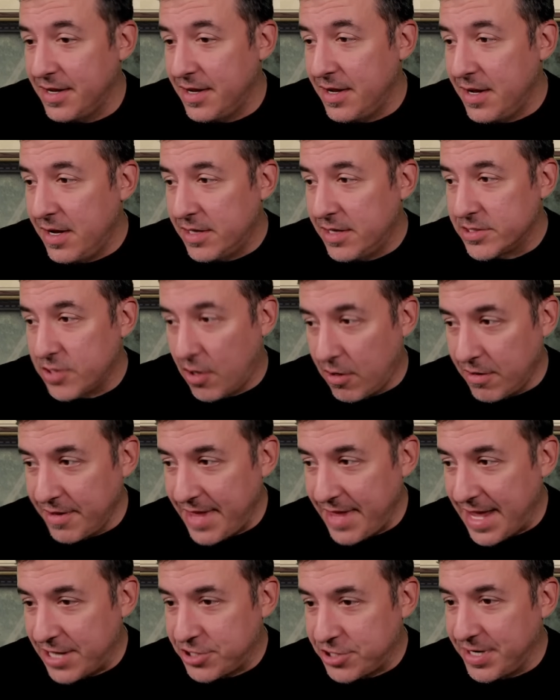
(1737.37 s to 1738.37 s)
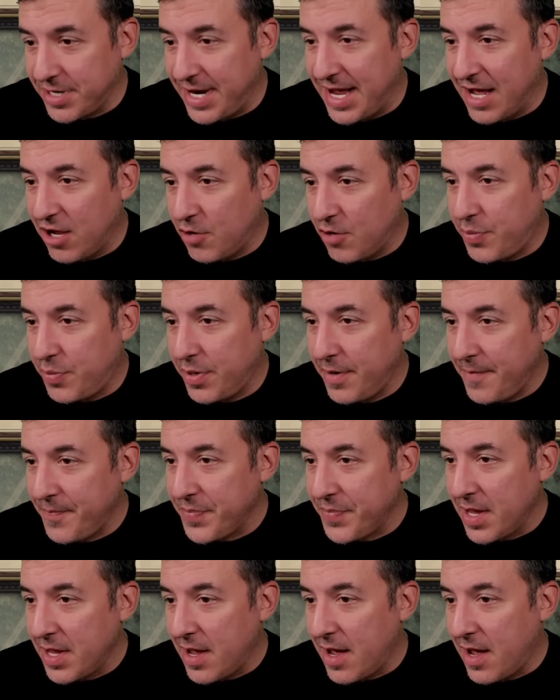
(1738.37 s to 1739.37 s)
So all of that should help.
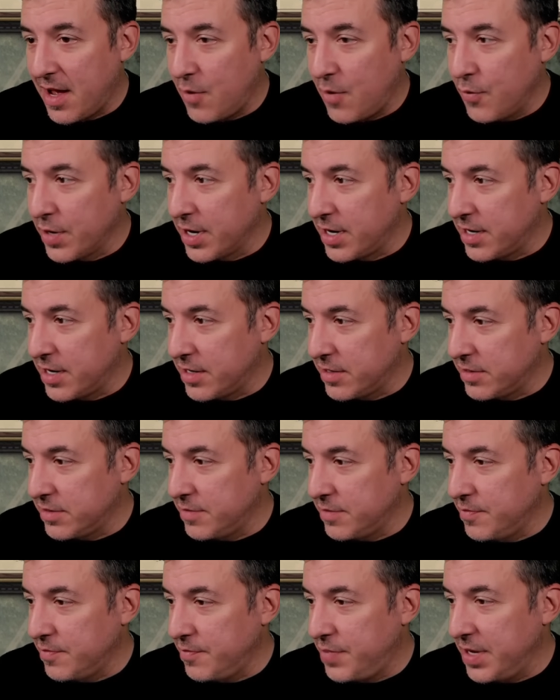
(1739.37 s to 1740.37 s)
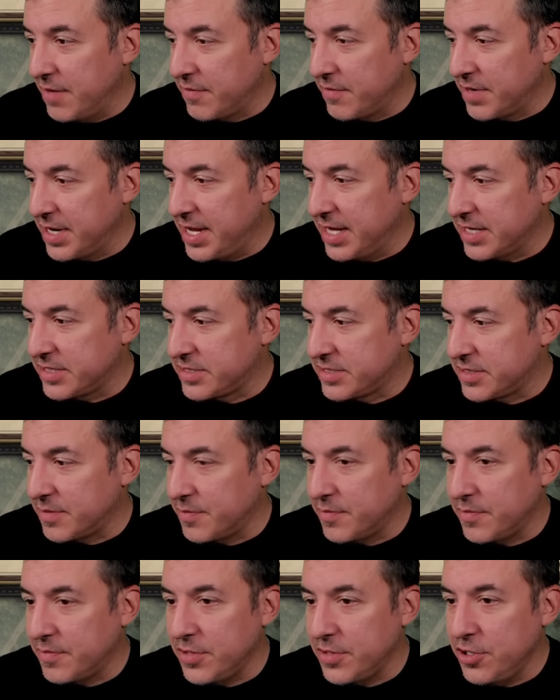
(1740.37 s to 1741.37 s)
We're going to be able to get
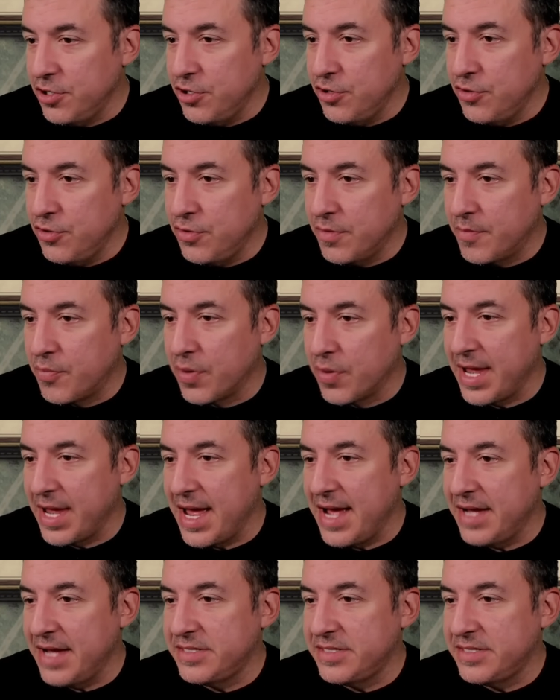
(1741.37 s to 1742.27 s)
some new brigades